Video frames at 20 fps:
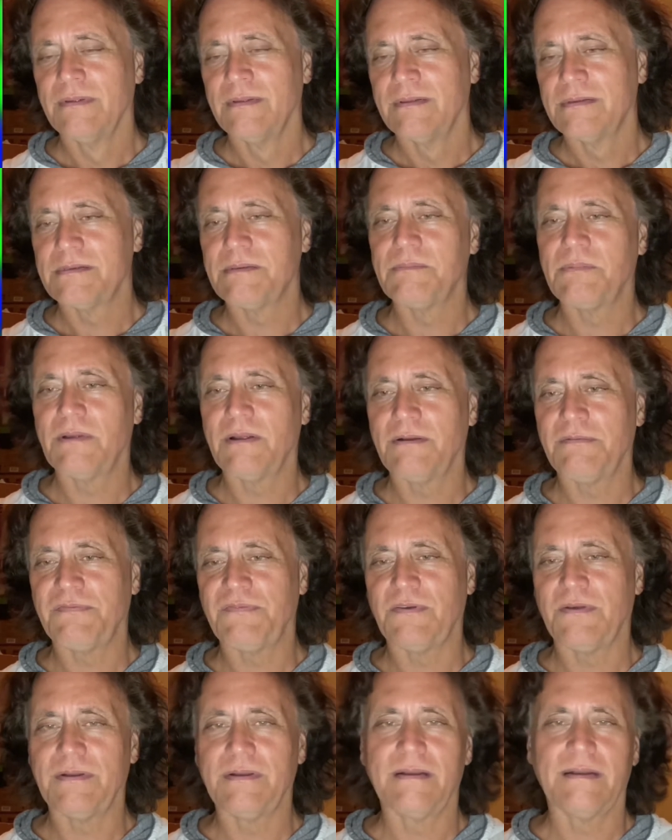some kind of
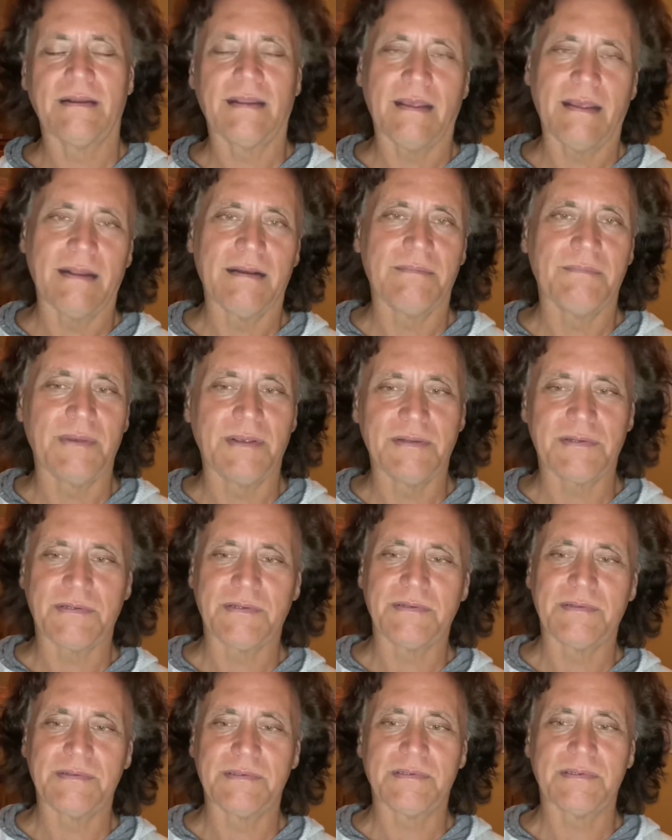fun
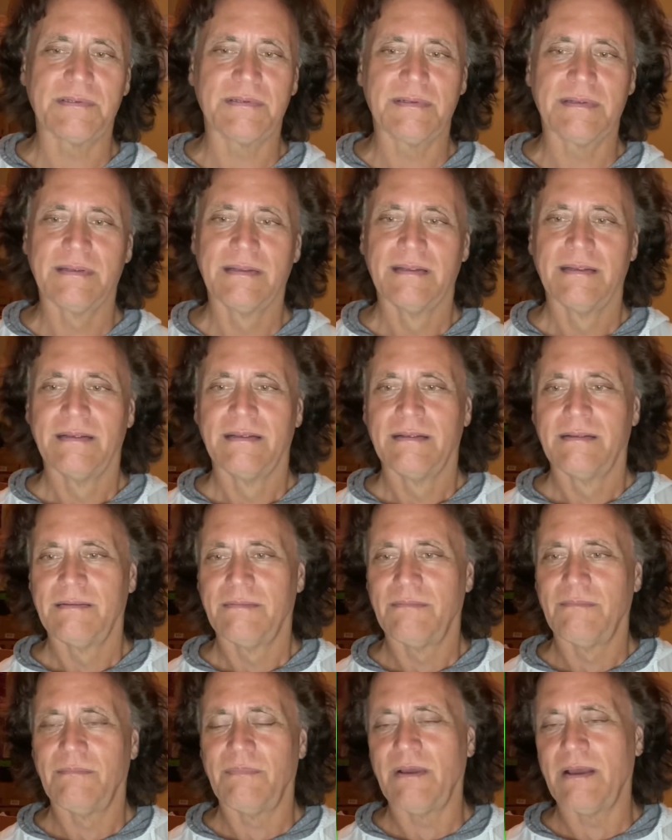animations and
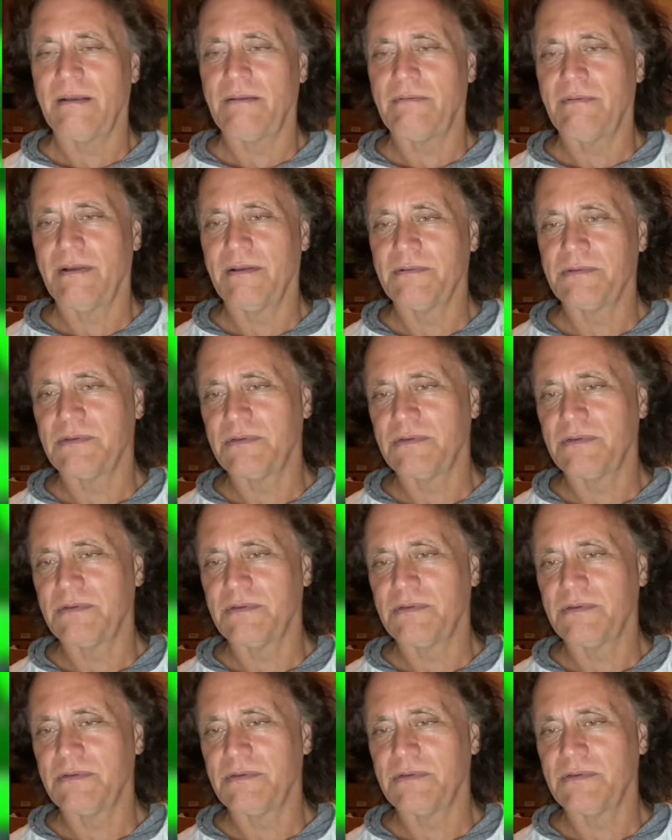backgrounds.